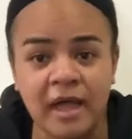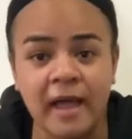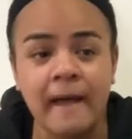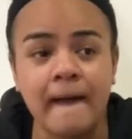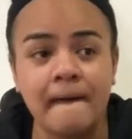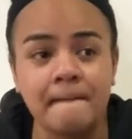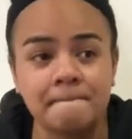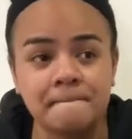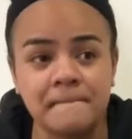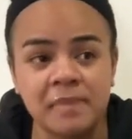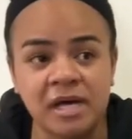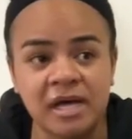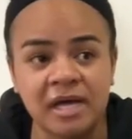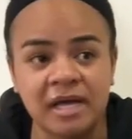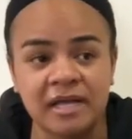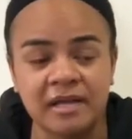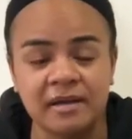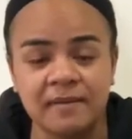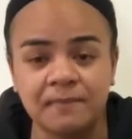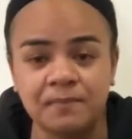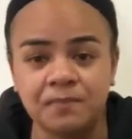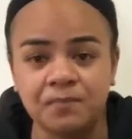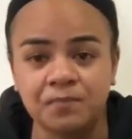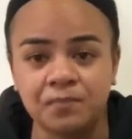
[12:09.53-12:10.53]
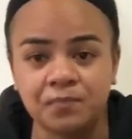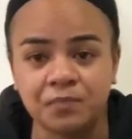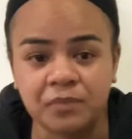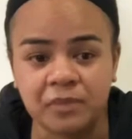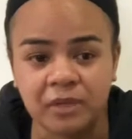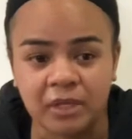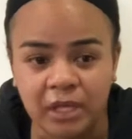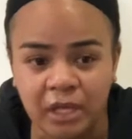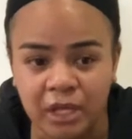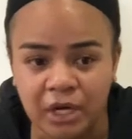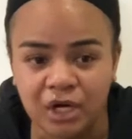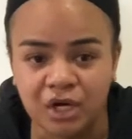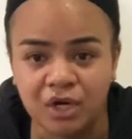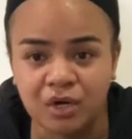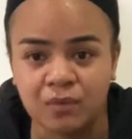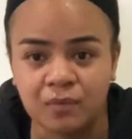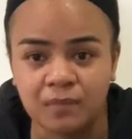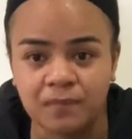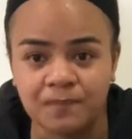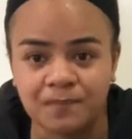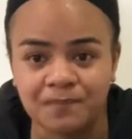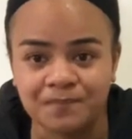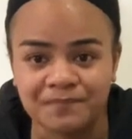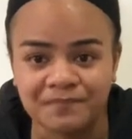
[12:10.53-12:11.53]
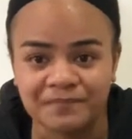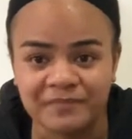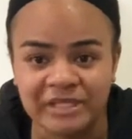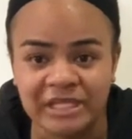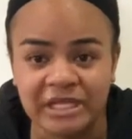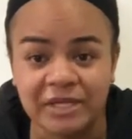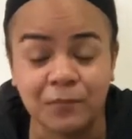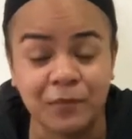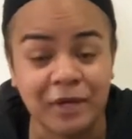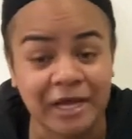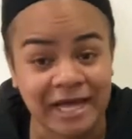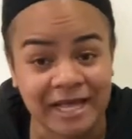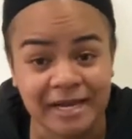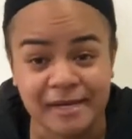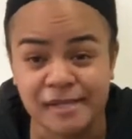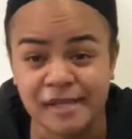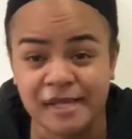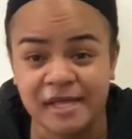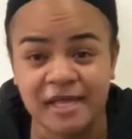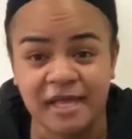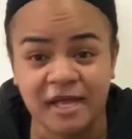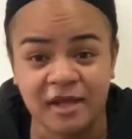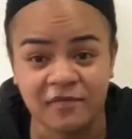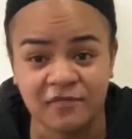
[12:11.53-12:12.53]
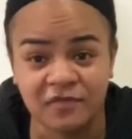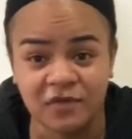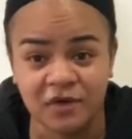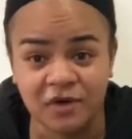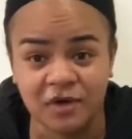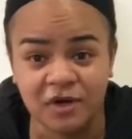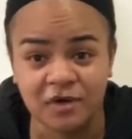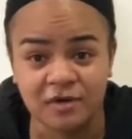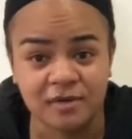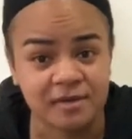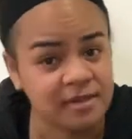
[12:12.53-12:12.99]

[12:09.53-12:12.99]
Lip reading: but you know, we gotta take care of the earth.